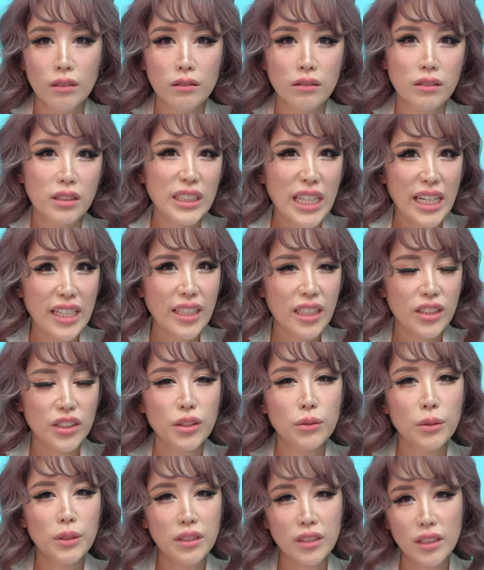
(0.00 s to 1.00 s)
say that
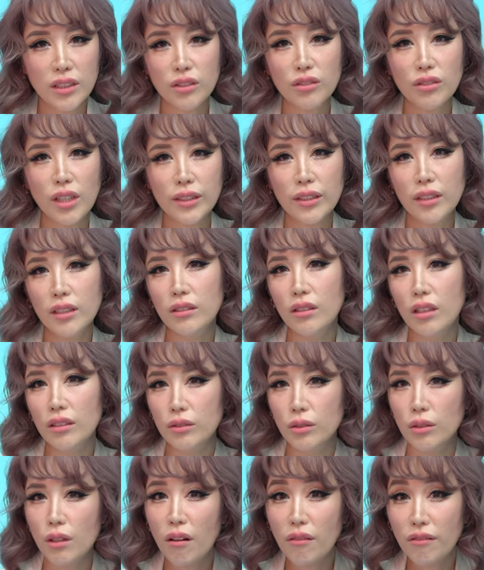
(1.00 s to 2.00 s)
she was instructed not
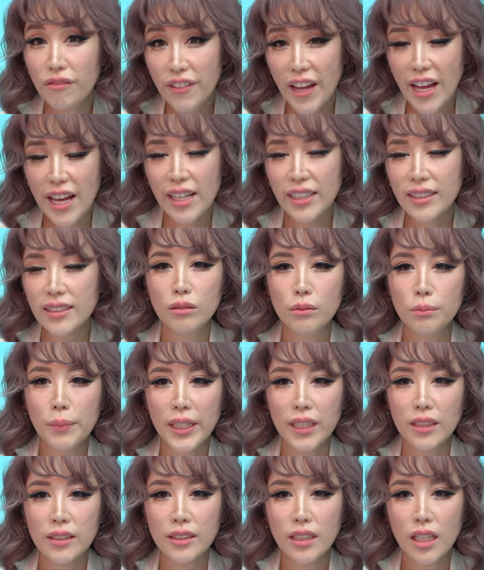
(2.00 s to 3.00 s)
to confess to
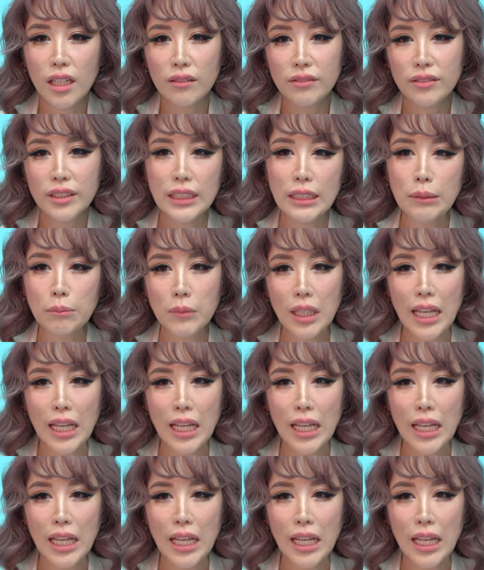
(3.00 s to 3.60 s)
make herself seem